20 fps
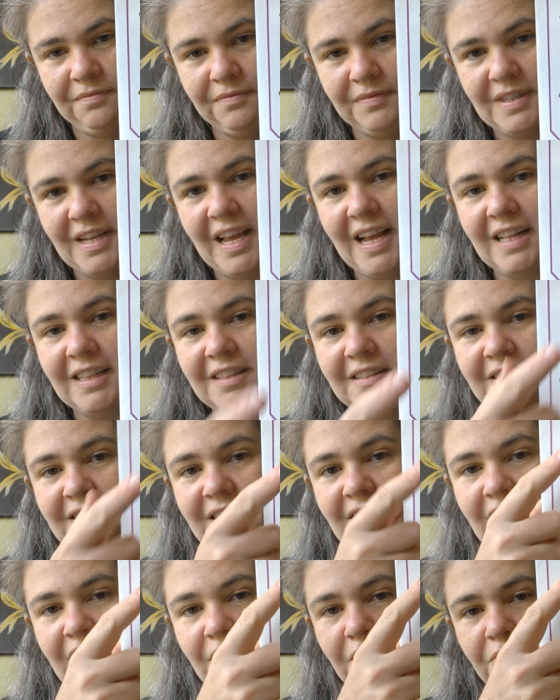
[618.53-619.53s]
It's
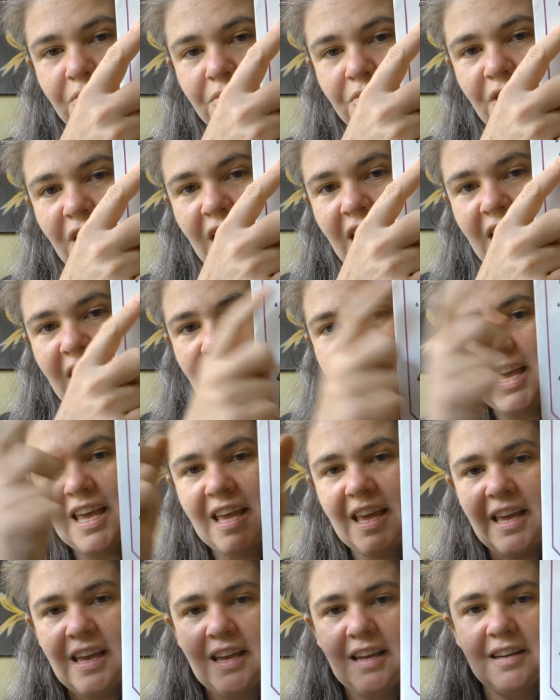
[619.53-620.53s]
the
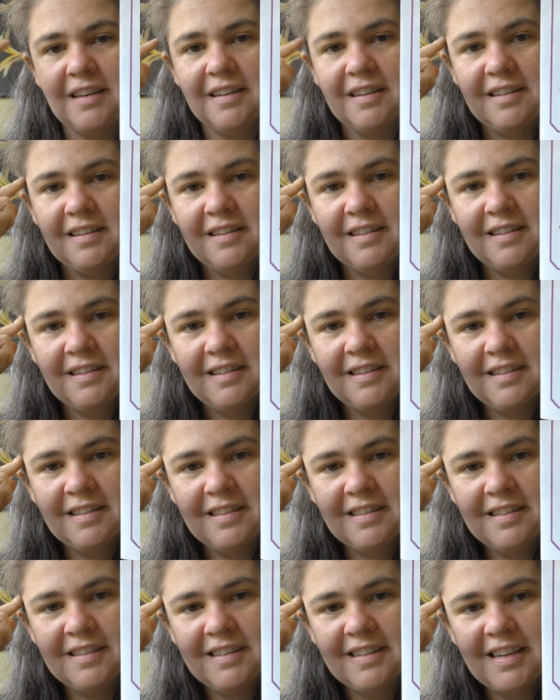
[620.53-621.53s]
rain.
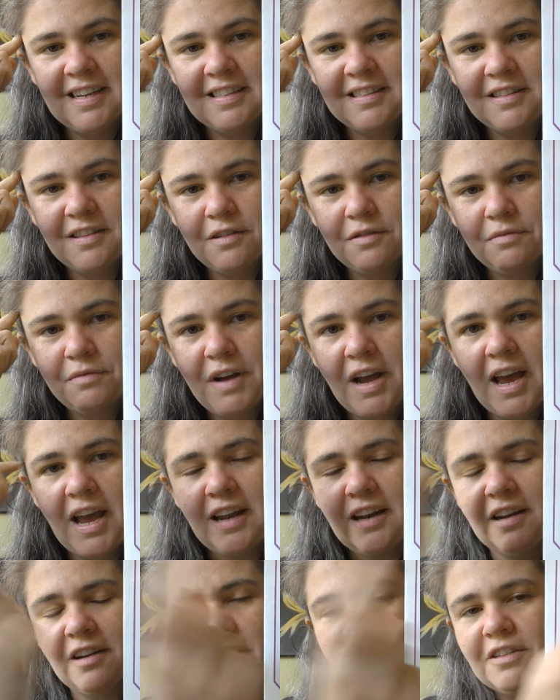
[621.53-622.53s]
It's the
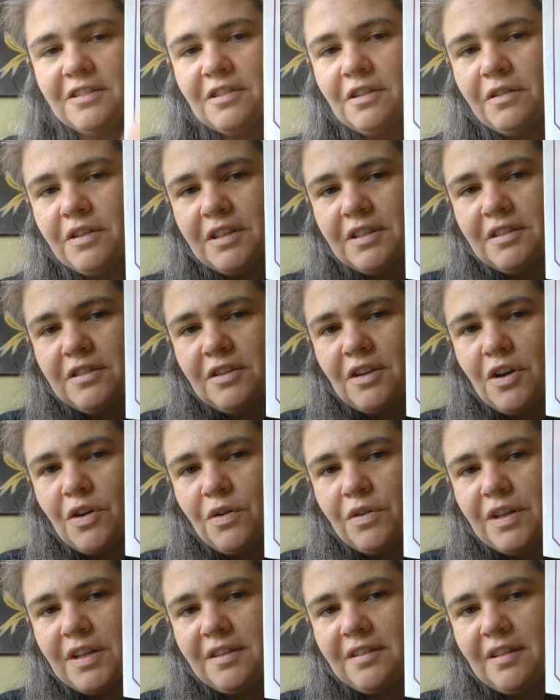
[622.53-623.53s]
rain, and also the
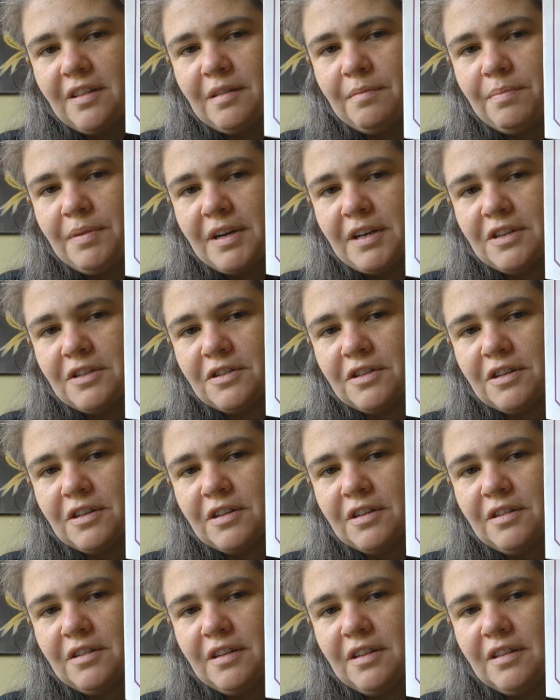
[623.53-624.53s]
snow that's in the
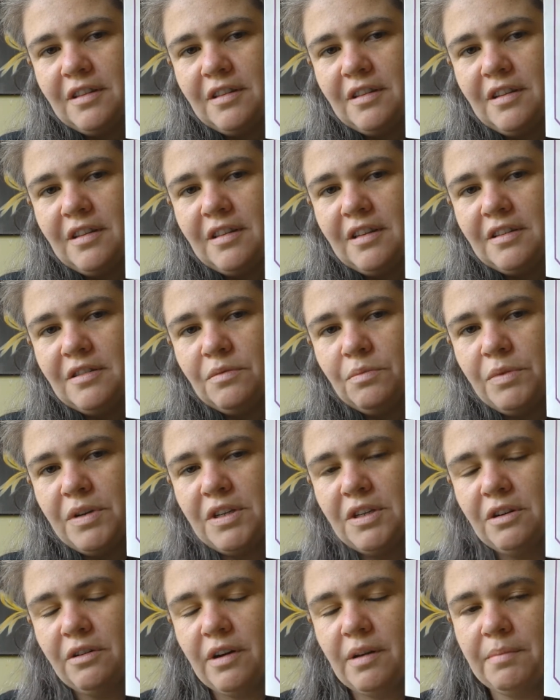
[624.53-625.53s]
picture, in this
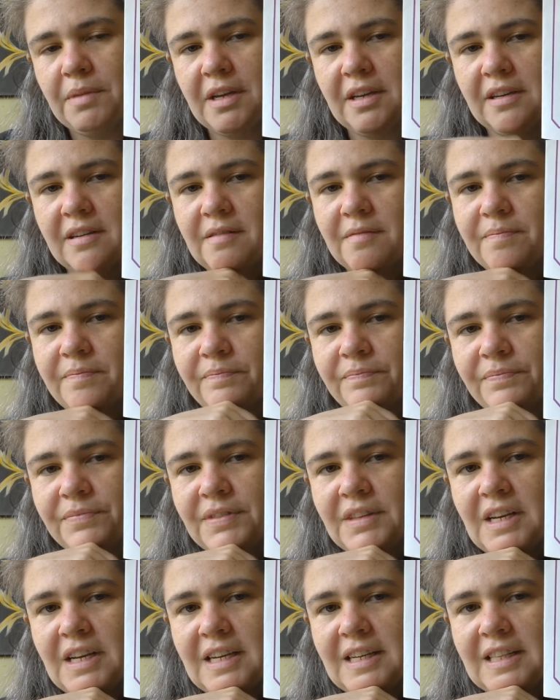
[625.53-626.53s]
window, I mean.
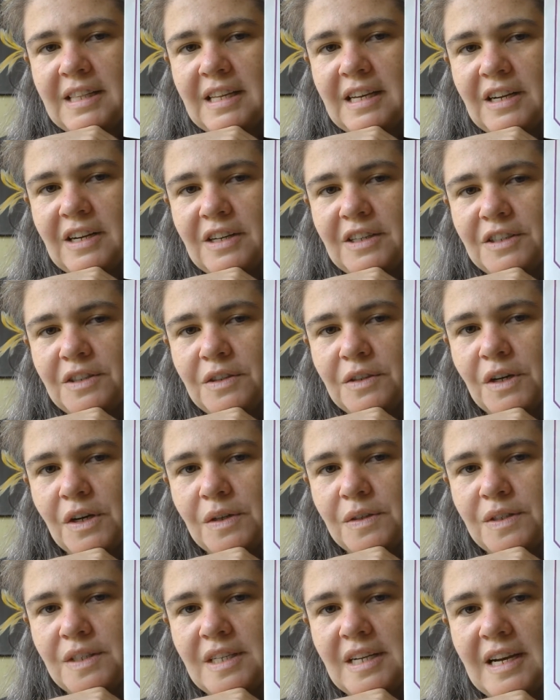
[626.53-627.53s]
That also
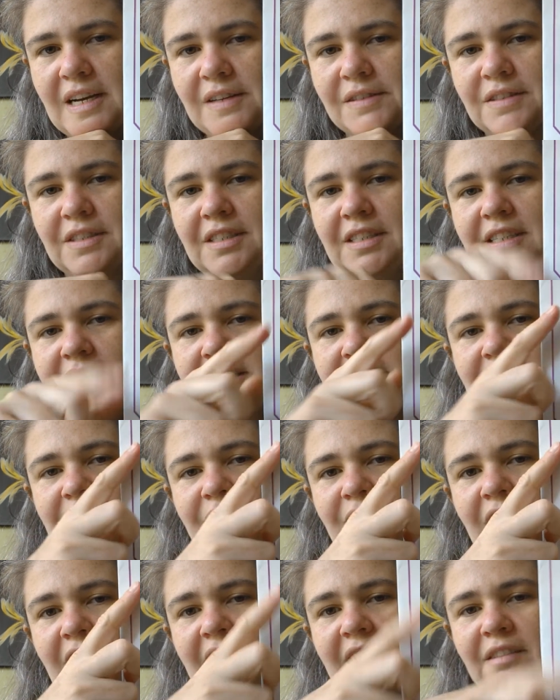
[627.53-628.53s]
goes down,
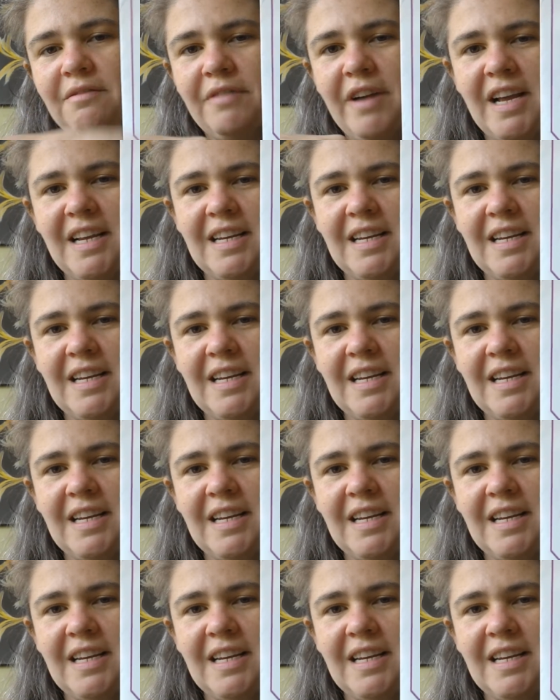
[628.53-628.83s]
right? Rain